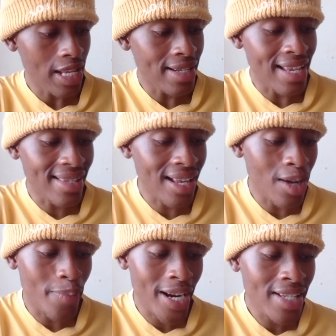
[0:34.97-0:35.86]
They
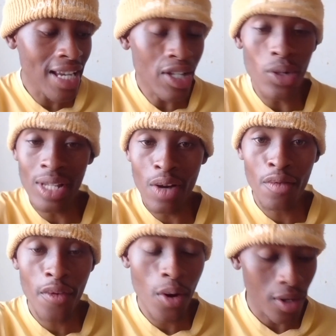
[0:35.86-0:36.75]
celebrated your
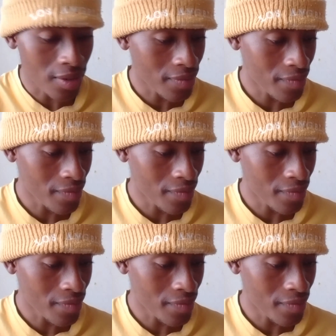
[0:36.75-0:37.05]
downfall.